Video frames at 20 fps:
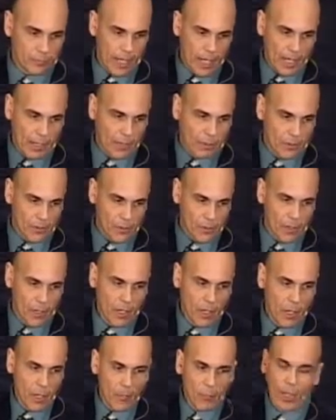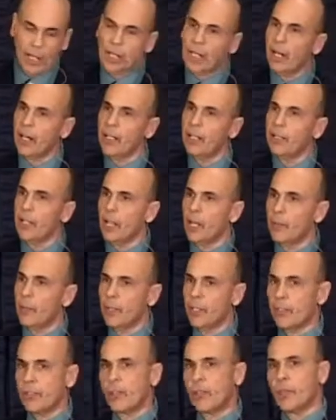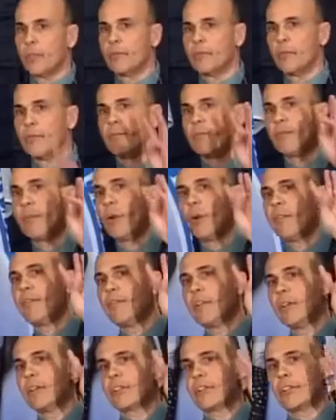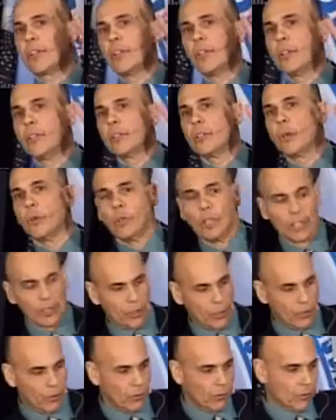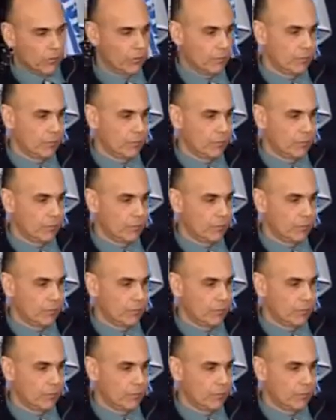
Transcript: anglers by cutting the limits from 4 fish to only 2.